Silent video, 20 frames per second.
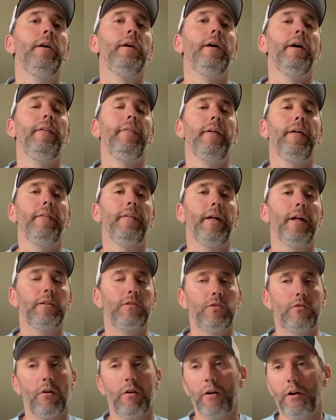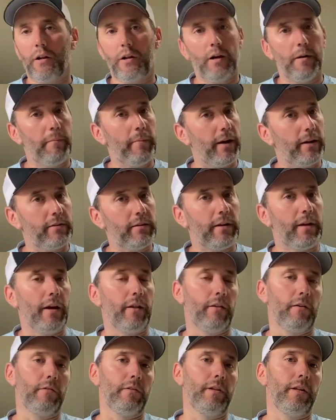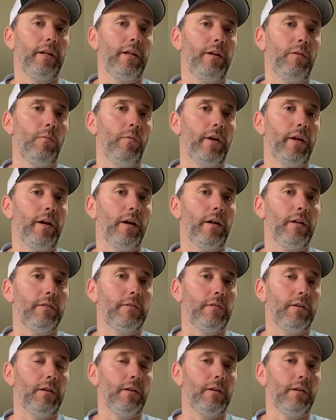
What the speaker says: And then that started to come back together, and then we got